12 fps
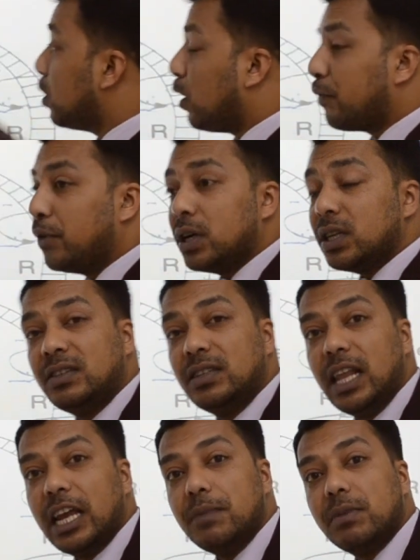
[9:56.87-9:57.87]
of your
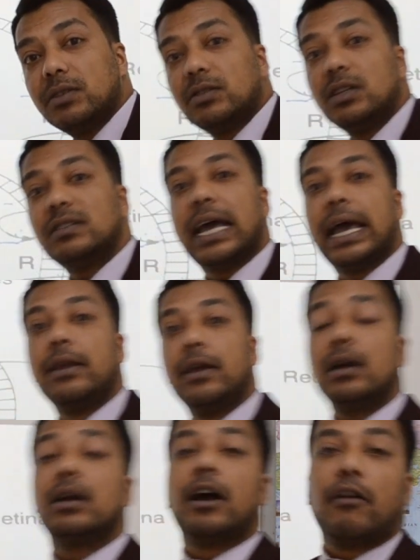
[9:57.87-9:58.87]
ciliary muscles and
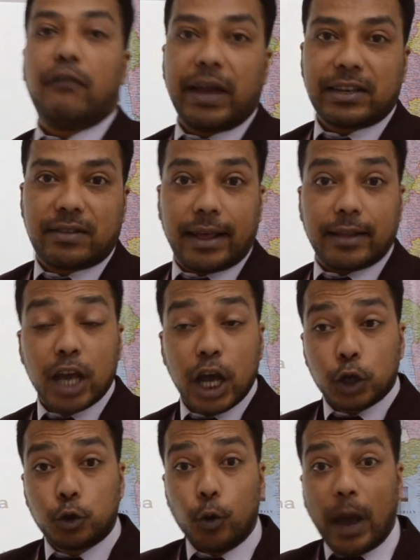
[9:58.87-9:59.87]
your convex lens,
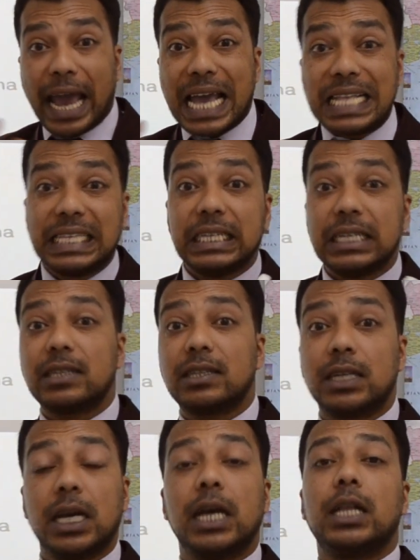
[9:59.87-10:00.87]
to
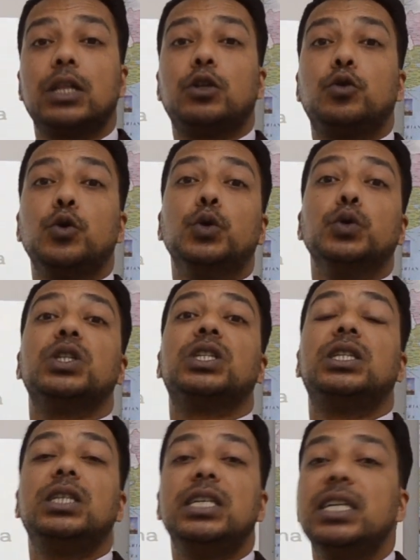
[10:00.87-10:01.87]
adjust
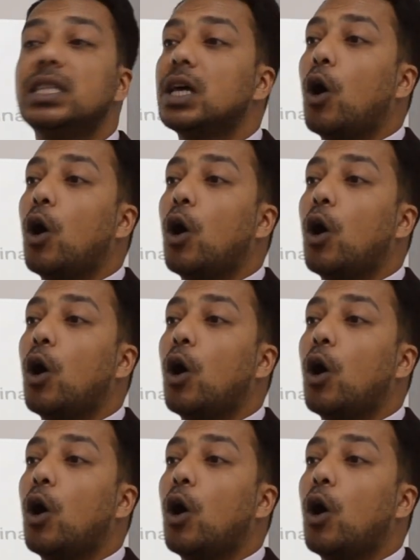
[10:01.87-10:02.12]
to see the